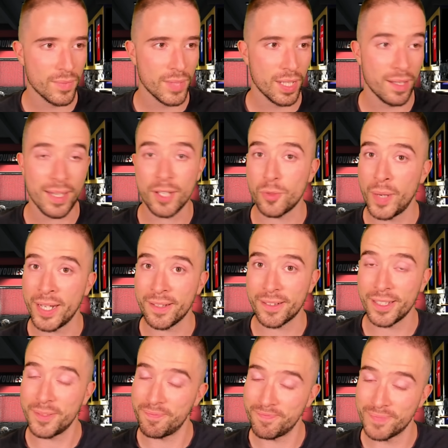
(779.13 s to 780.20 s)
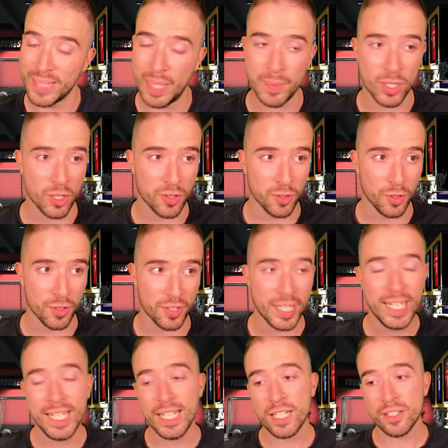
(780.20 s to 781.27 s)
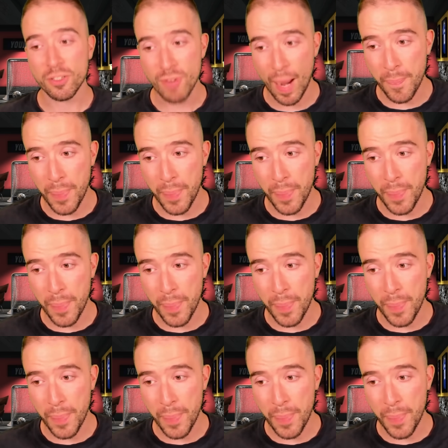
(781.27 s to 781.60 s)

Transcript: Let's wait and see. Let me know your thoughts. To wrap